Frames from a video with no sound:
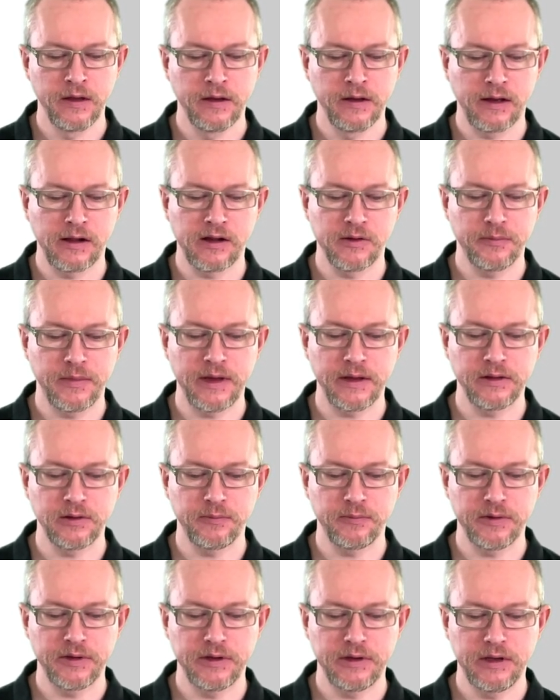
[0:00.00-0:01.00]
I'll make the
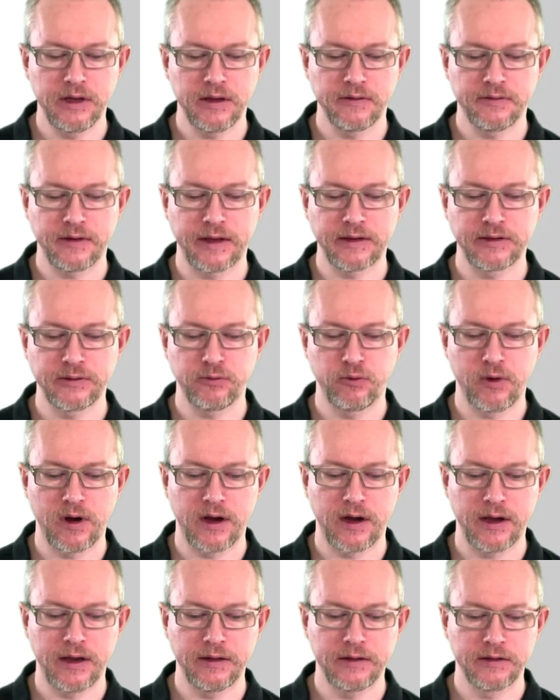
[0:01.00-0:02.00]
PDF as
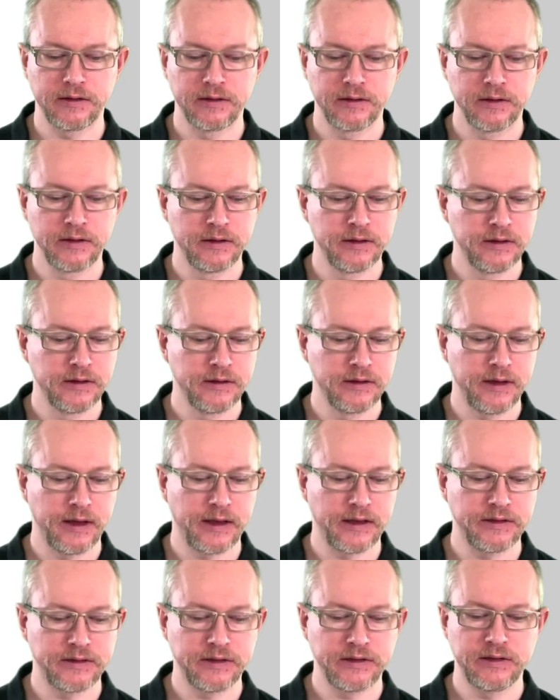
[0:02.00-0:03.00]
wide
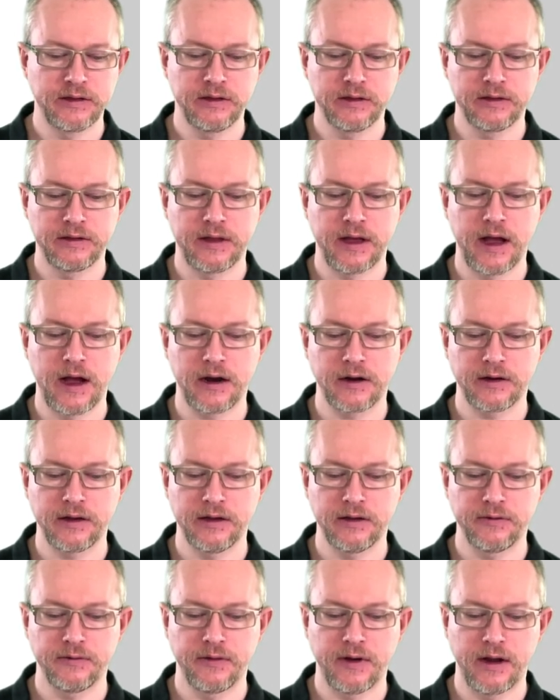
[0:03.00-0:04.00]
as is the
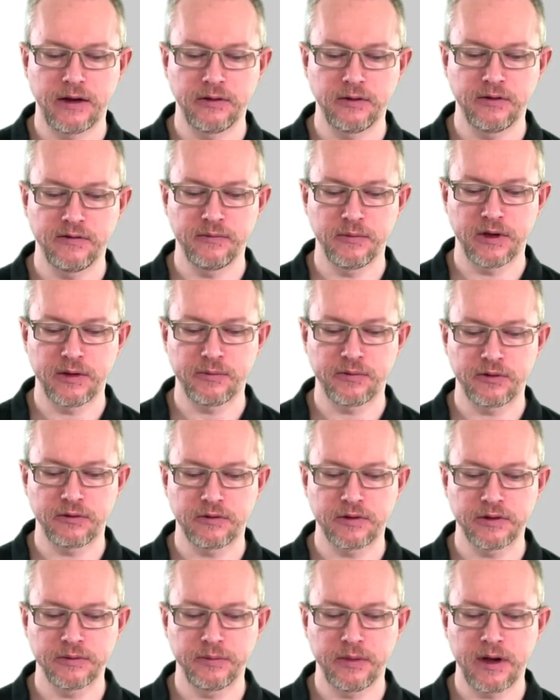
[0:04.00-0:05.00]
target value of my
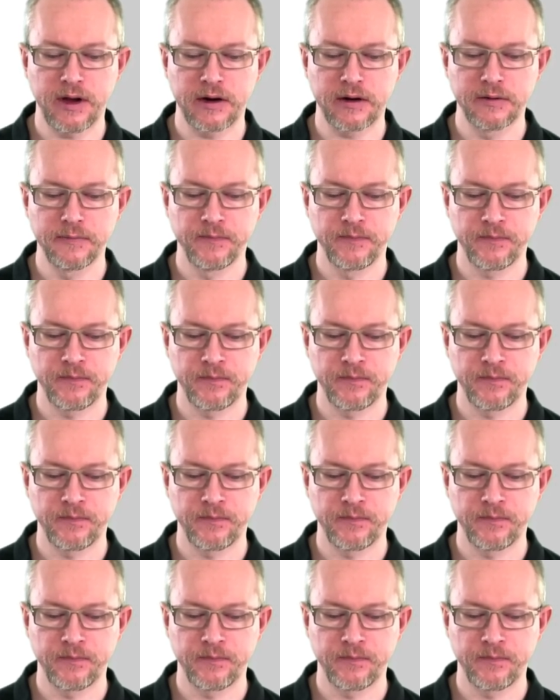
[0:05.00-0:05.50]
progress bar.